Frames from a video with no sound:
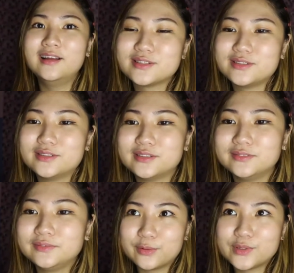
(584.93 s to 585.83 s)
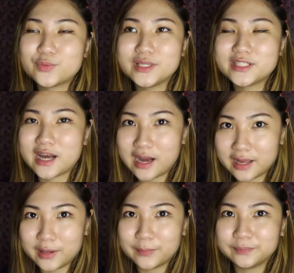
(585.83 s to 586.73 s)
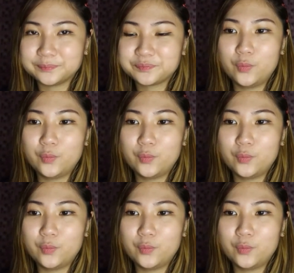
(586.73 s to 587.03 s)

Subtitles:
So there was one time